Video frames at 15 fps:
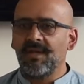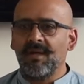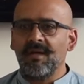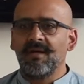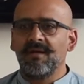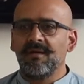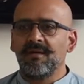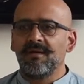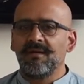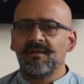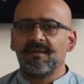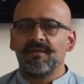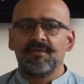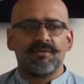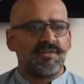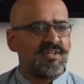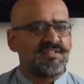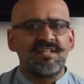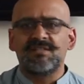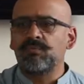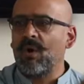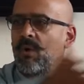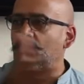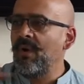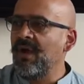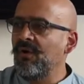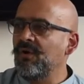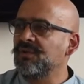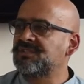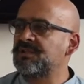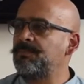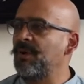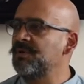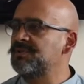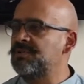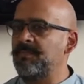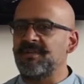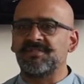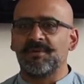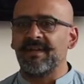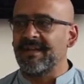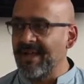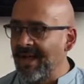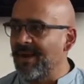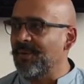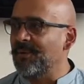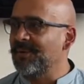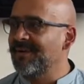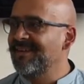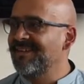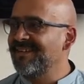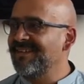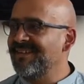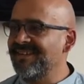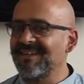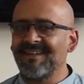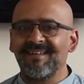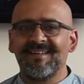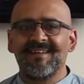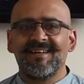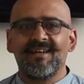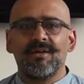Yeah? This is what we're all supposed to be doing now. Yeah?